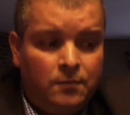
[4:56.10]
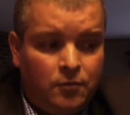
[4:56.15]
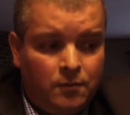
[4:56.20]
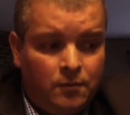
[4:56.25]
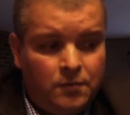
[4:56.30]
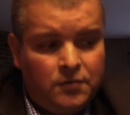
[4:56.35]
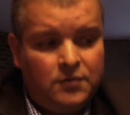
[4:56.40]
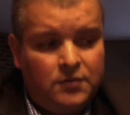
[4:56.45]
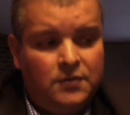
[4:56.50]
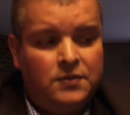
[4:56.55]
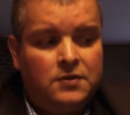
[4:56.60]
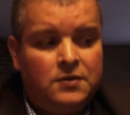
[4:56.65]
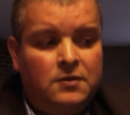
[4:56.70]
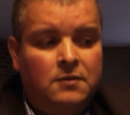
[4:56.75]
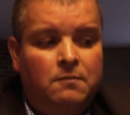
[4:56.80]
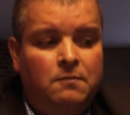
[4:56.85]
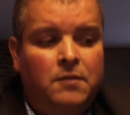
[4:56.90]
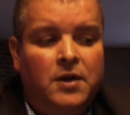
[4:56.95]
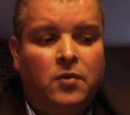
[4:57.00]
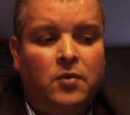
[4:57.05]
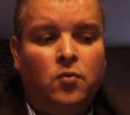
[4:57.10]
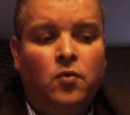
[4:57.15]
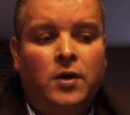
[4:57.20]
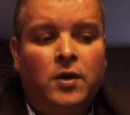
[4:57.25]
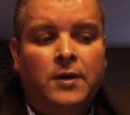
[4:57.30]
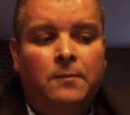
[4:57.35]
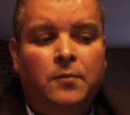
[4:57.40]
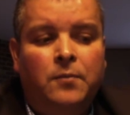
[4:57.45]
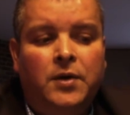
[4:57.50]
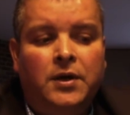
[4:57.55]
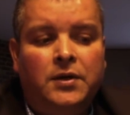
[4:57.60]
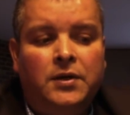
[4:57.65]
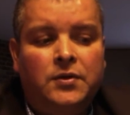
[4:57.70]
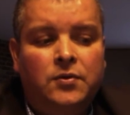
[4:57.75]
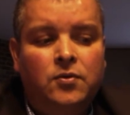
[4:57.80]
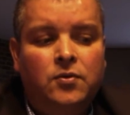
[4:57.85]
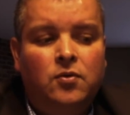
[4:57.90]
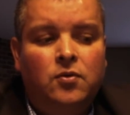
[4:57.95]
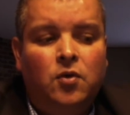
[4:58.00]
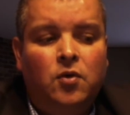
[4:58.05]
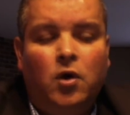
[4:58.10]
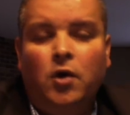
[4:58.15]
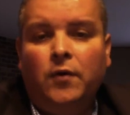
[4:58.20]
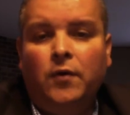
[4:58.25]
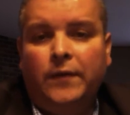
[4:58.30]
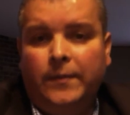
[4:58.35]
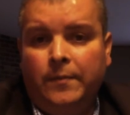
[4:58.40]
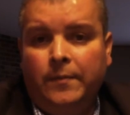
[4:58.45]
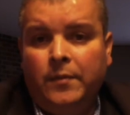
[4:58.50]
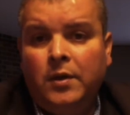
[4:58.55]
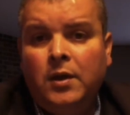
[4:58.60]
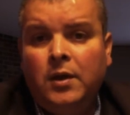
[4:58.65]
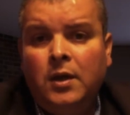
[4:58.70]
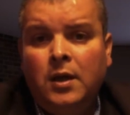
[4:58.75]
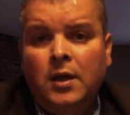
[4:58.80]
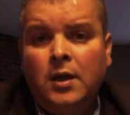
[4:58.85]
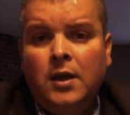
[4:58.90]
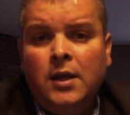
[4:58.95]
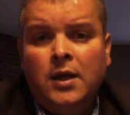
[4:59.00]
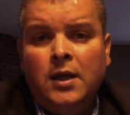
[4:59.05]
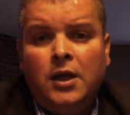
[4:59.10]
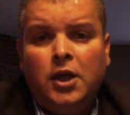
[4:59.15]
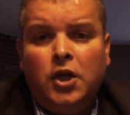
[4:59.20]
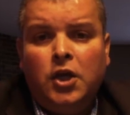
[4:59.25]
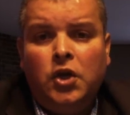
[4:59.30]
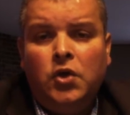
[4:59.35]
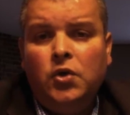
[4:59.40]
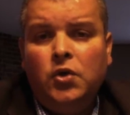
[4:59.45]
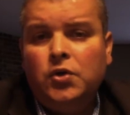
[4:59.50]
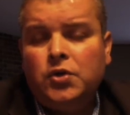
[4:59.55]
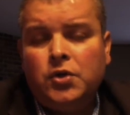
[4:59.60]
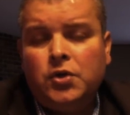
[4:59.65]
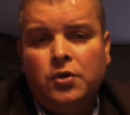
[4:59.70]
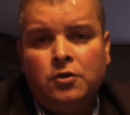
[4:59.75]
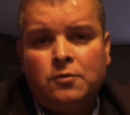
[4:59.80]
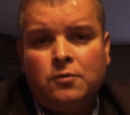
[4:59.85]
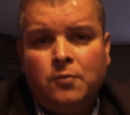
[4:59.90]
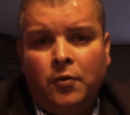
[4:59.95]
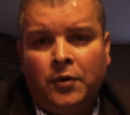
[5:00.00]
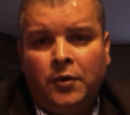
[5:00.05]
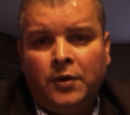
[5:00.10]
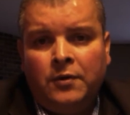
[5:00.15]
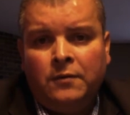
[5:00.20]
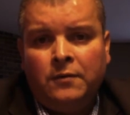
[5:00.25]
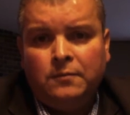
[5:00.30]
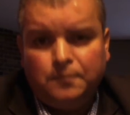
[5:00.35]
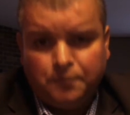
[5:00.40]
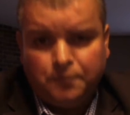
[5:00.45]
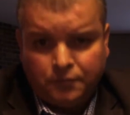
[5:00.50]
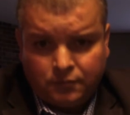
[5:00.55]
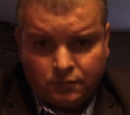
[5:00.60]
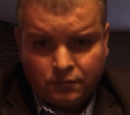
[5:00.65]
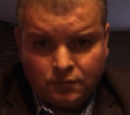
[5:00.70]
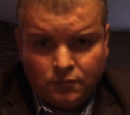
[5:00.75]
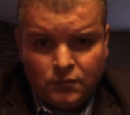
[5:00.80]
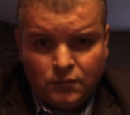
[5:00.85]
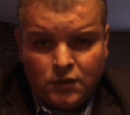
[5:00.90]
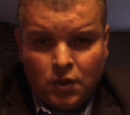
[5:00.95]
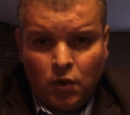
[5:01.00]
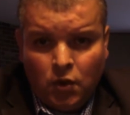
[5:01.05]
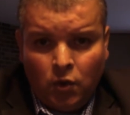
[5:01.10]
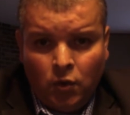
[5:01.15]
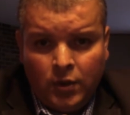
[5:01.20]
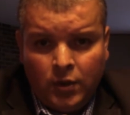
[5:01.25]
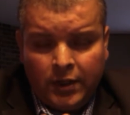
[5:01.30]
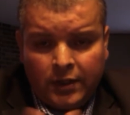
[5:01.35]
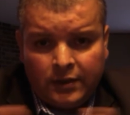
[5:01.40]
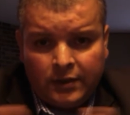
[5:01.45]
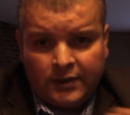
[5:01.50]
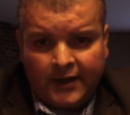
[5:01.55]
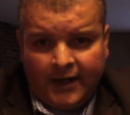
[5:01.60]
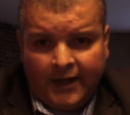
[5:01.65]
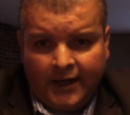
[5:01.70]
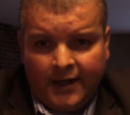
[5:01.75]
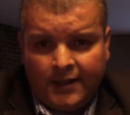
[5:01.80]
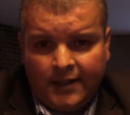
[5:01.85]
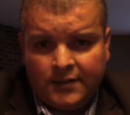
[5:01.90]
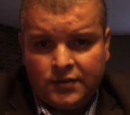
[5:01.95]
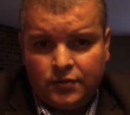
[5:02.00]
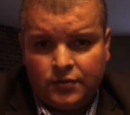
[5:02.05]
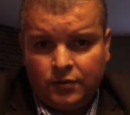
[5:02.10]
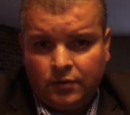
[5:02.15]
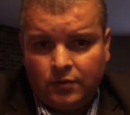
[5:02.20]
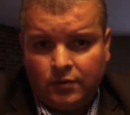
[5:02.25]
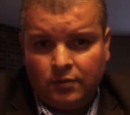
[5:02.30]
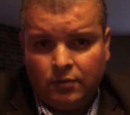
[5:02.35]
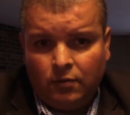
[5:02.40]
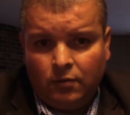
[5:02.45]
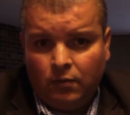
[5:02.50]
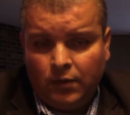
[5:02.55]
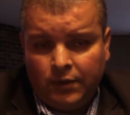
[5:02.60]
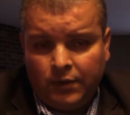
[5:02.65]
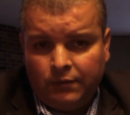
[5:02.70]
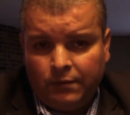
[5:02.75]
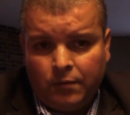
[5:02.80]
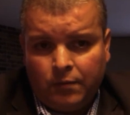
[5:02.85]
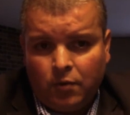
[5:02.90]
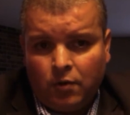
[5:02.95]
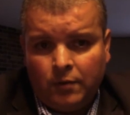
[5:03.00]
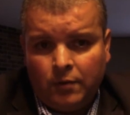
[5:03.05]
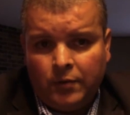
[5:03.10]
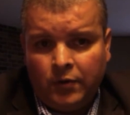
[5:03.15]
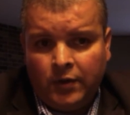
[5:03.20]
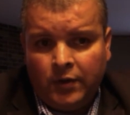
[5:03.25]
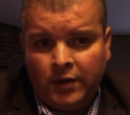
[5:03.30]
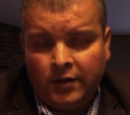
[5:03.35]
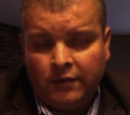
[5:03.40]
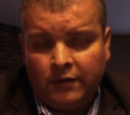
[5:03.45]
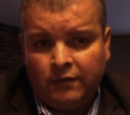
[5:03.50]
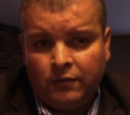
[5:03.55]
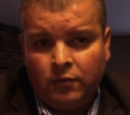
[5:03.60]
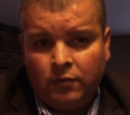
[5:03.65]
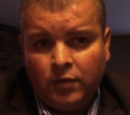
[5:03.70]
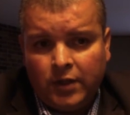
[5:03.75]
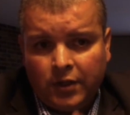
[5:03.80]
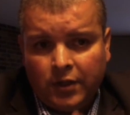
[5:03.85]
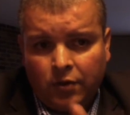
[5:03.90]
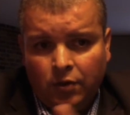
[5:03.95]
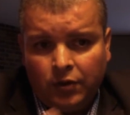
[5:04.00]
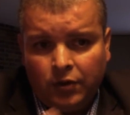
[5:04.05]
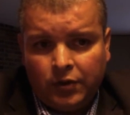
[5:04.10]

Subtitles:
purposes, part 1 and part 2, all of them. Huge point. Look at CATS or whatever program you have. Look at all the